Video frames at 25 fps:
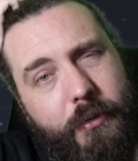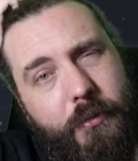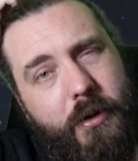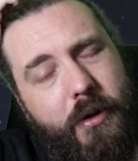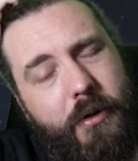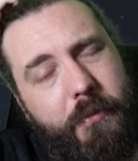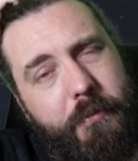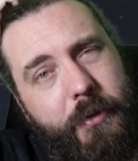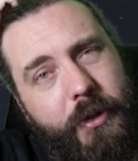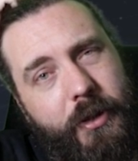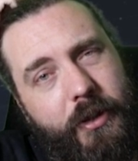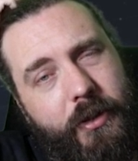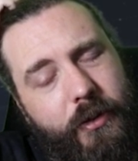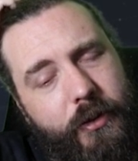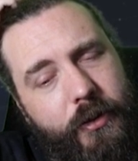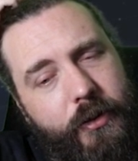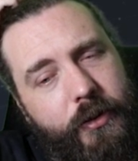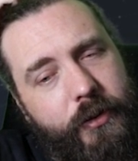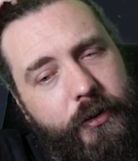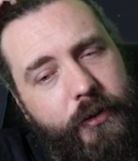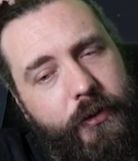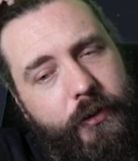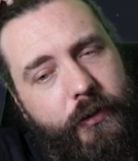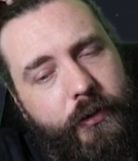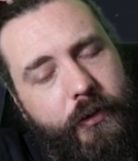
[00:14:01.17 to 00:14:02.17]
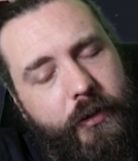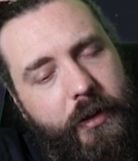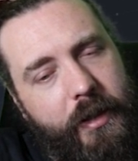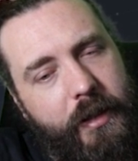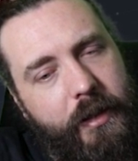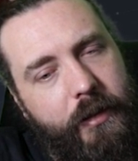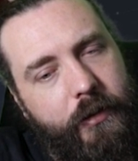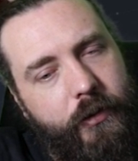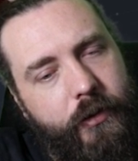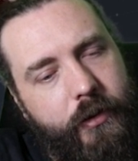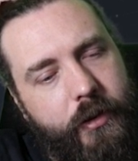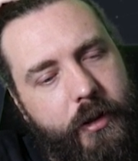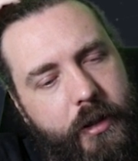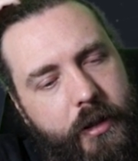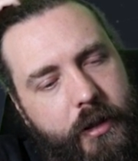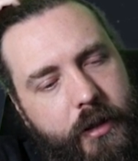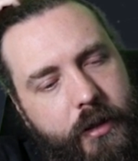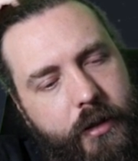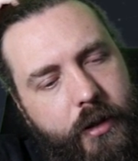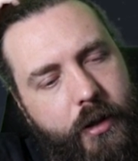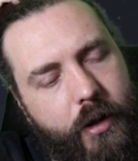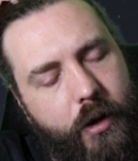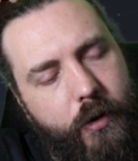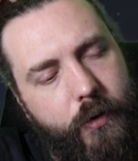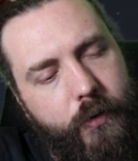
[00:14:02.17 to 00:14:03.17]
one because it's
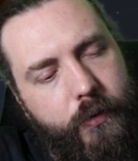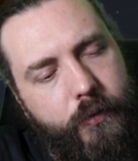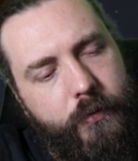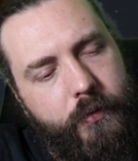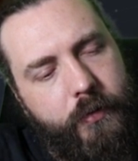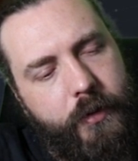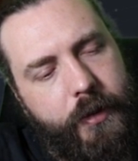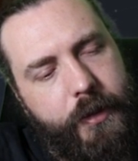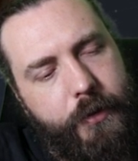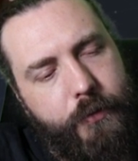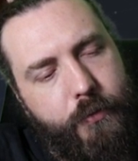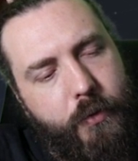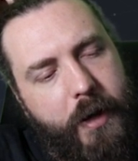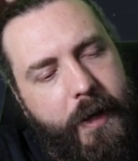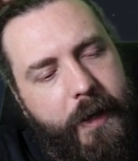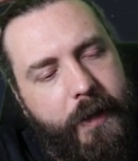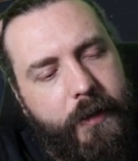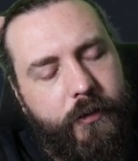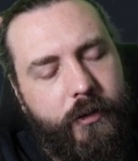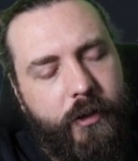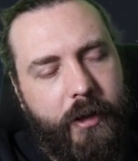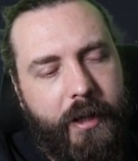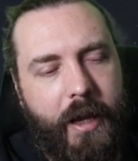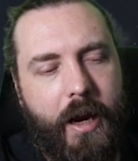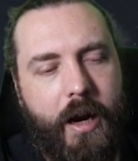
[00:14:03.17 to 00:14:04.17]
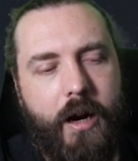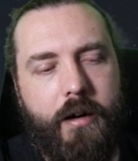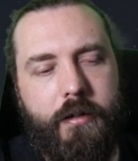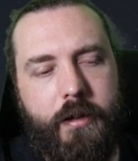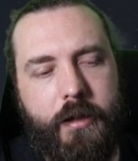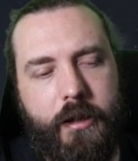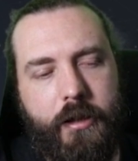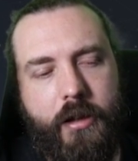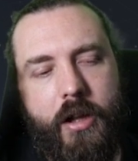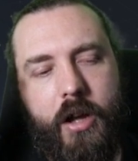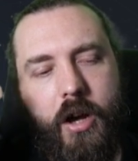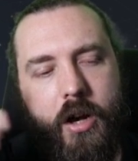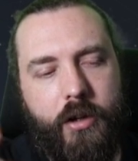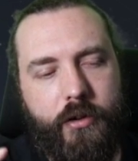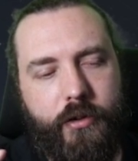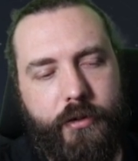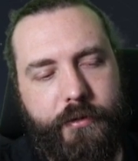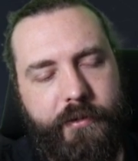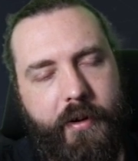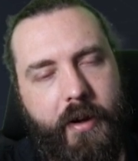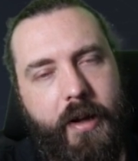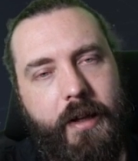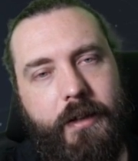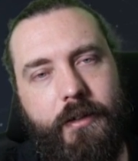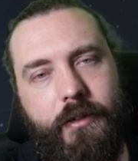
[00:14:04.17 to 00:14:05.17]
the only way to carry large
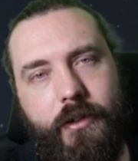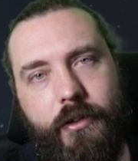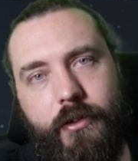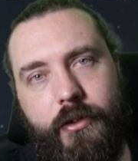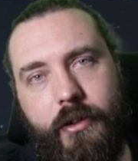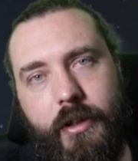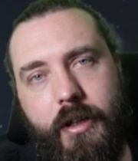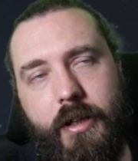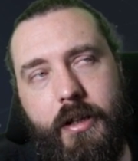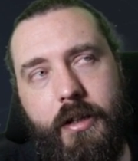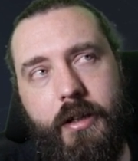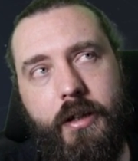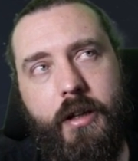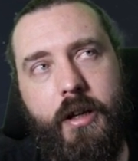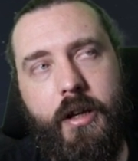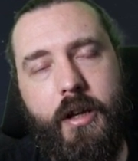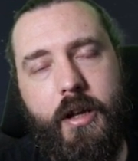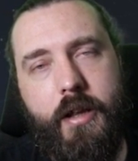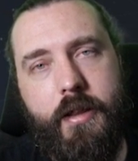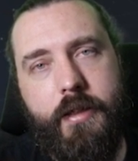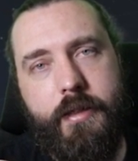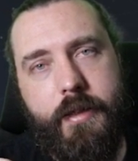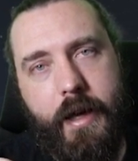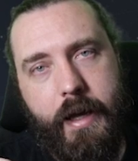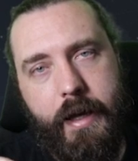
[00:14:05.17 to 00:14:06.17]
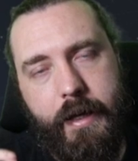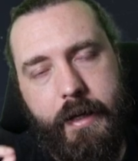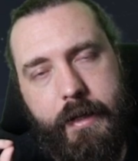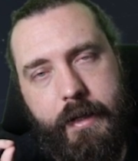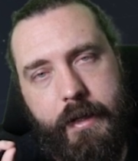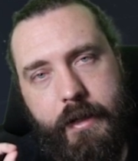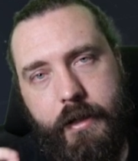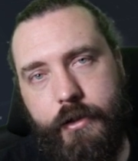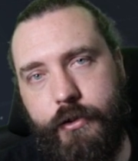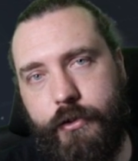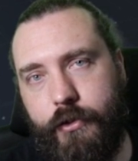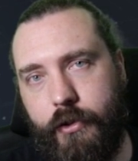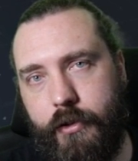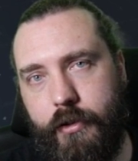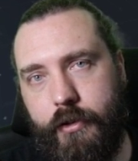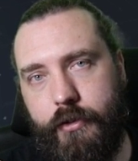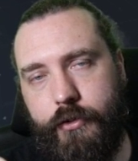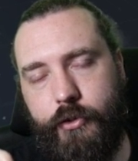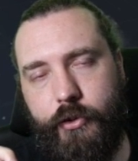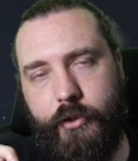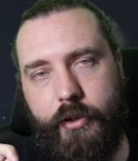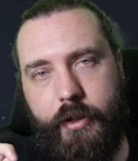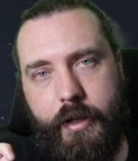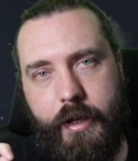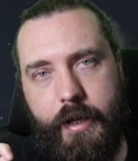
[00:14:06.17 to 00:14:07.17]
fighters in that
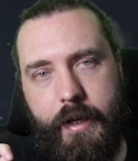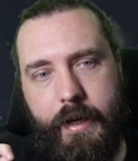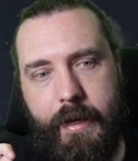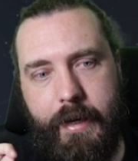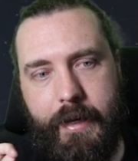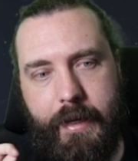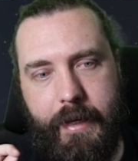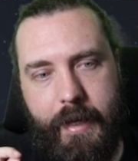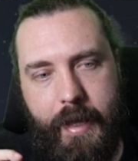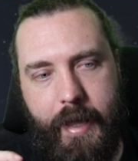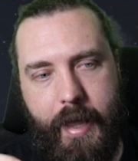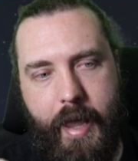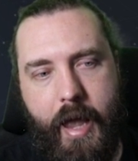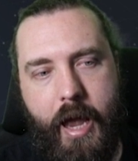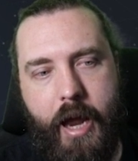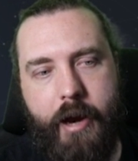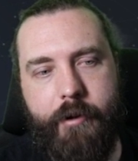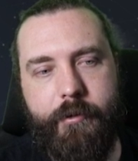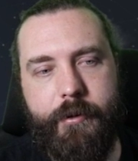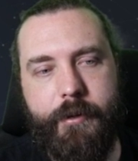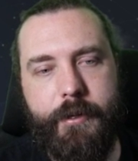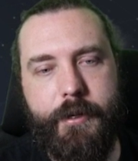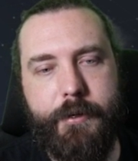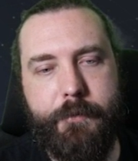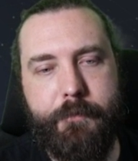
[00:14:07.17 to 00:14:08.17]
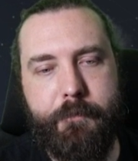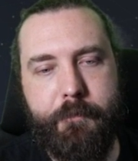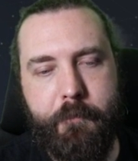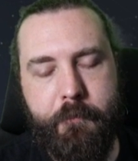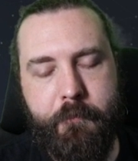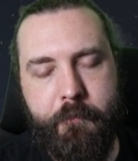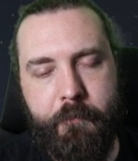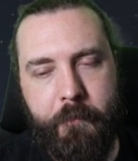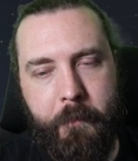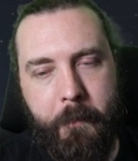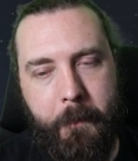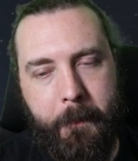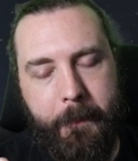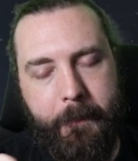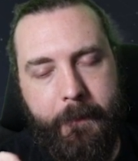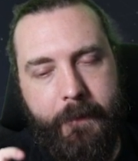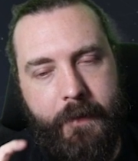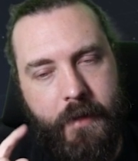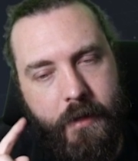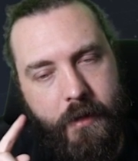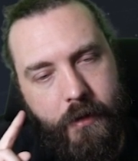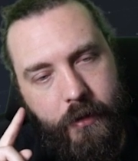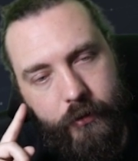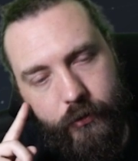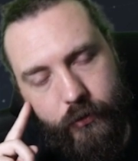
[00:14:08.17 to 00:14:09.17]
isn't a carrier.
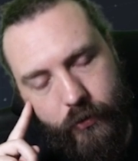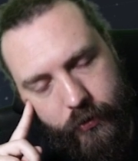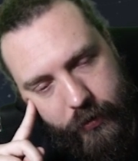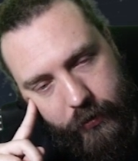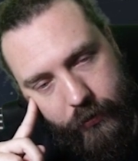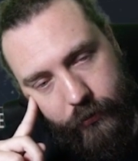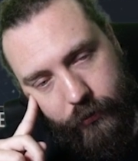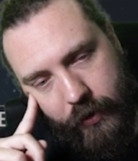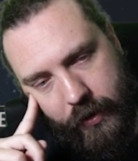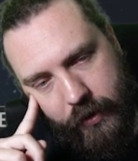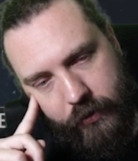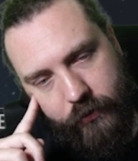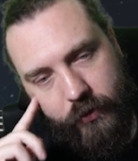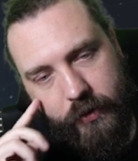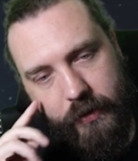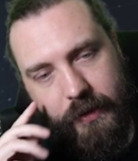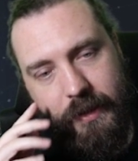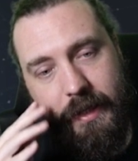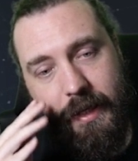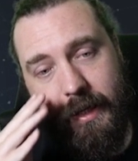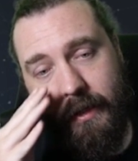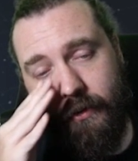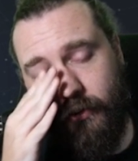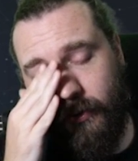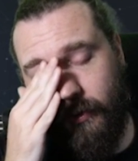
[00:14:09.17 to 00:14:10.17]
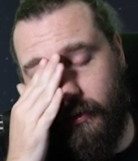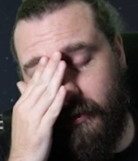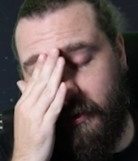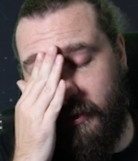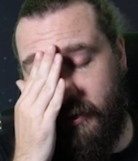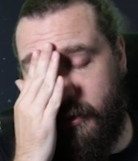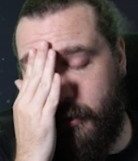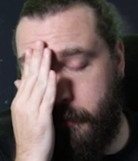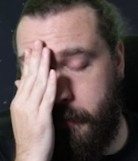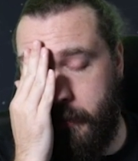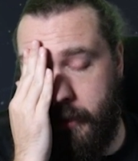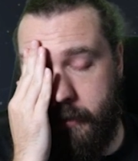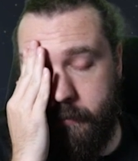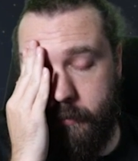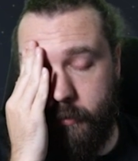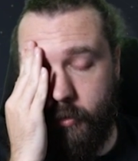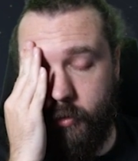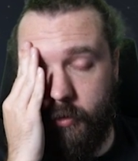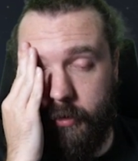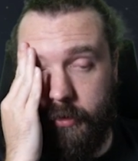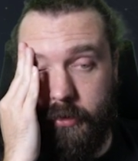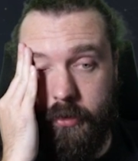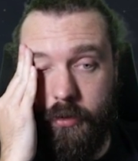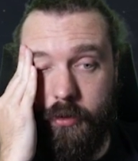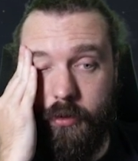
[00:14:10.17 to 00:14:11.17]
So this actually gets a little bit
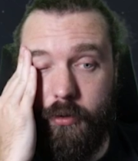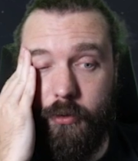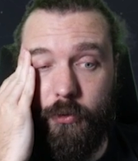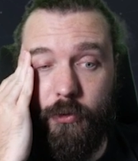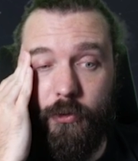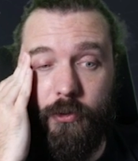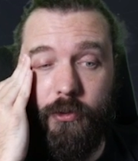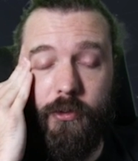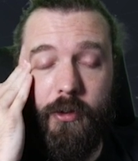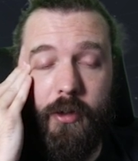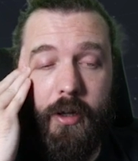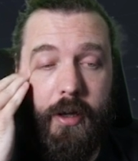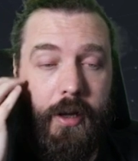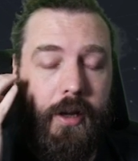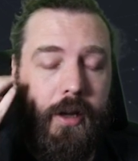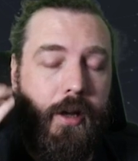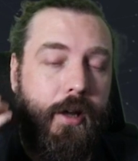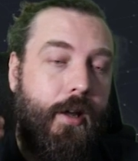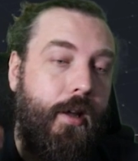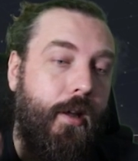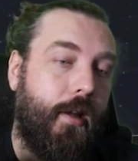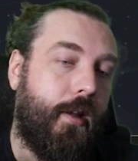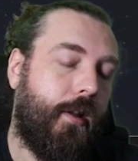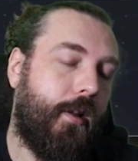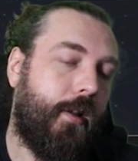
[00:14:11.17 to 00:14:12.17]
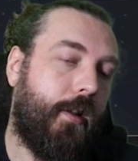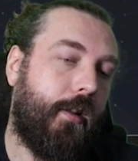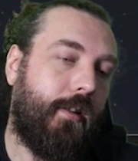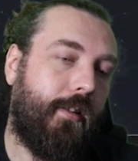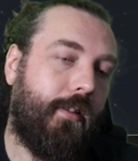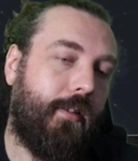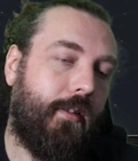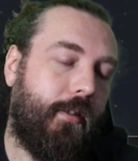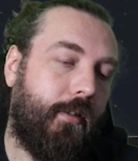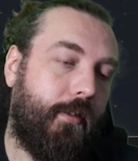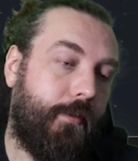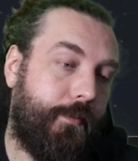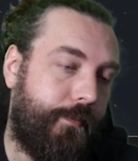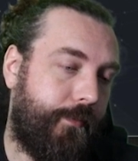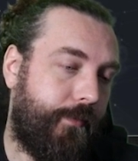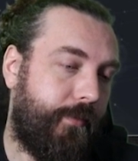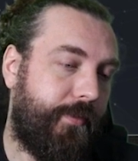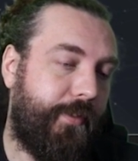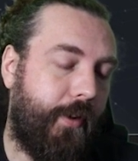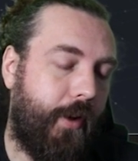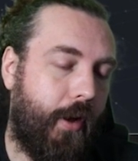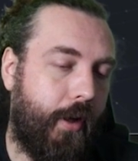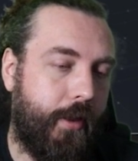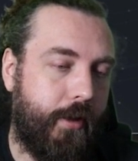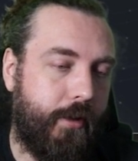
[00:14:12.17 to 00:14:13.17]
more use
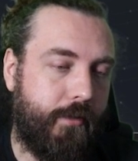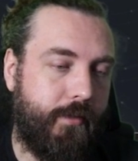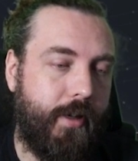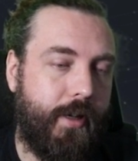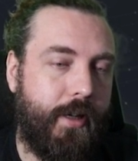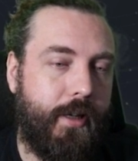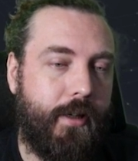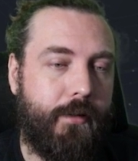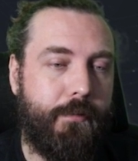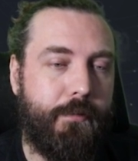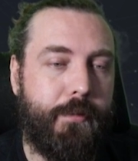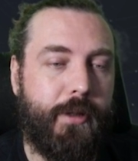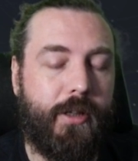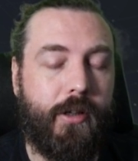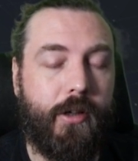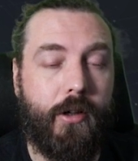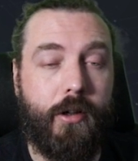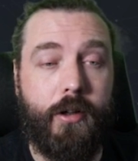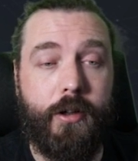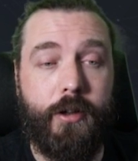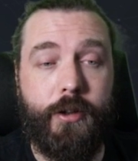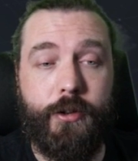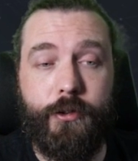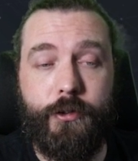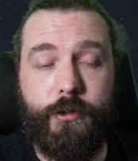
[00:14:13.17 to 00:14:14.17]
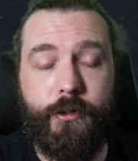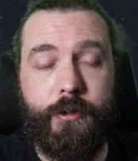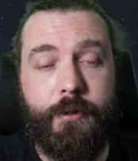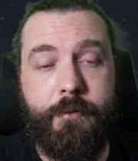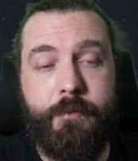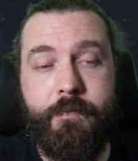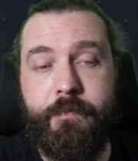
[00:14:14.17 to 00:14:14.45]
further in, because